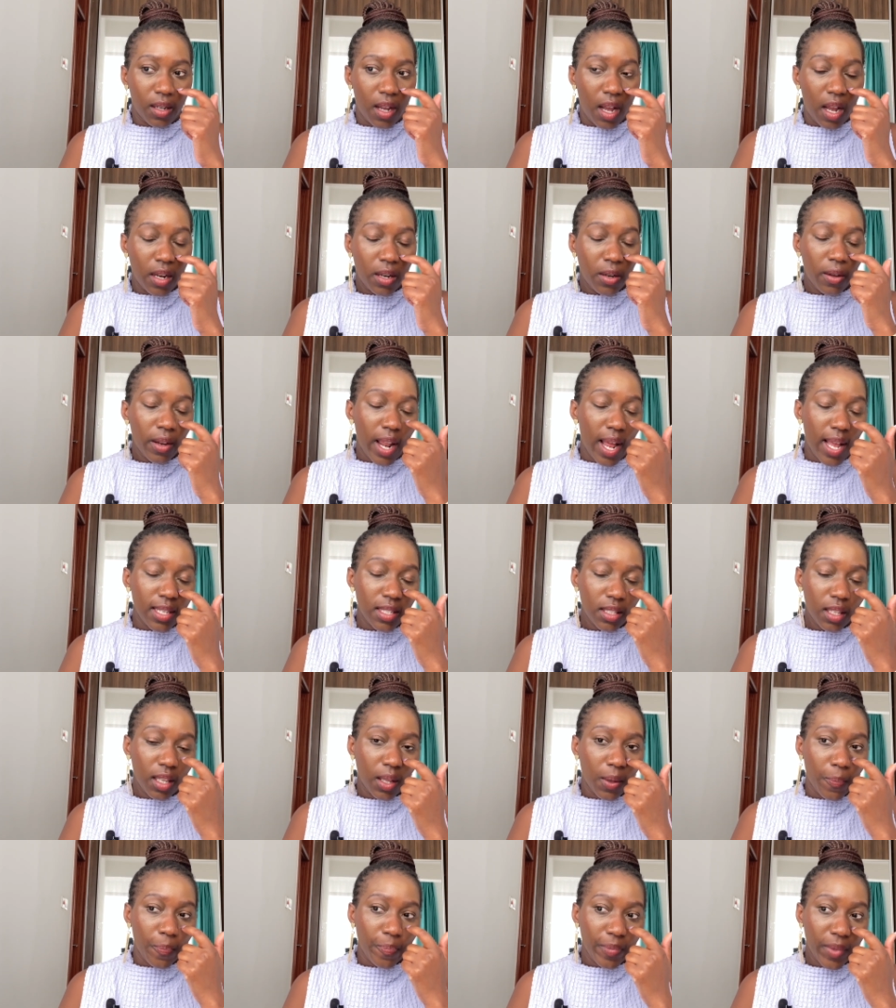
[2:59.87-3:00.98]
not
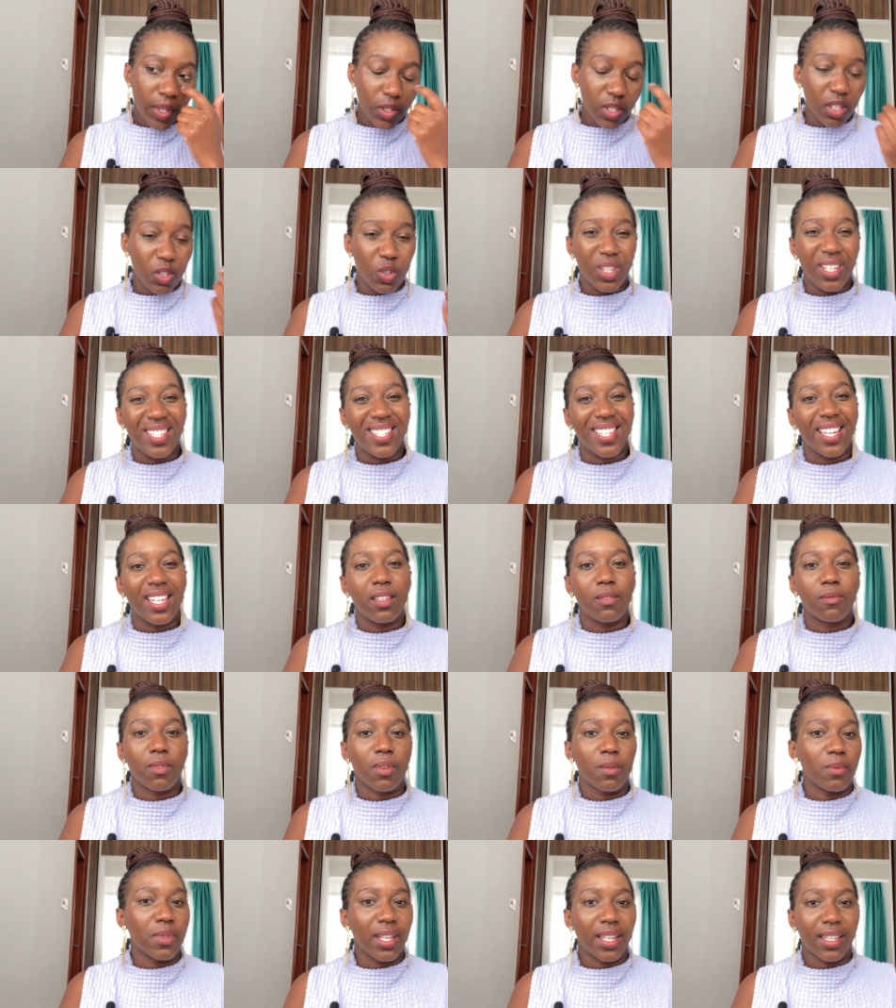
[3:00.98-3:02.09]
asking, I was actually telling
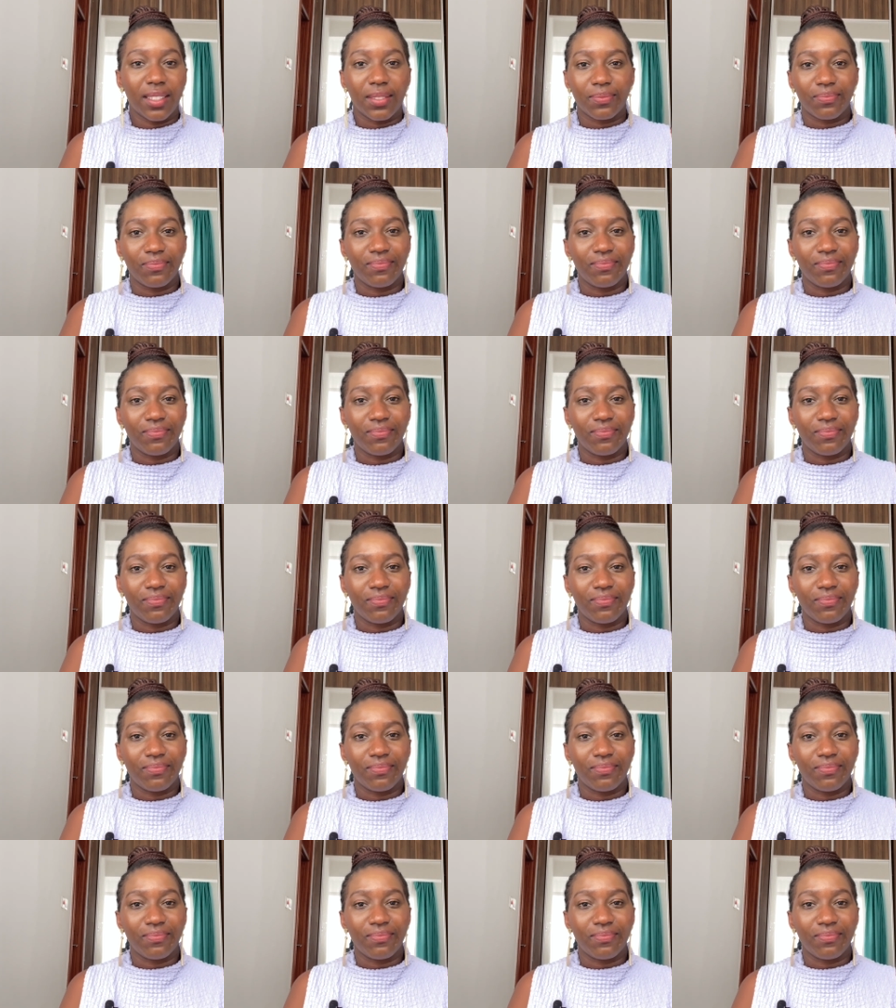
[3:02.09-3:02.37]
them that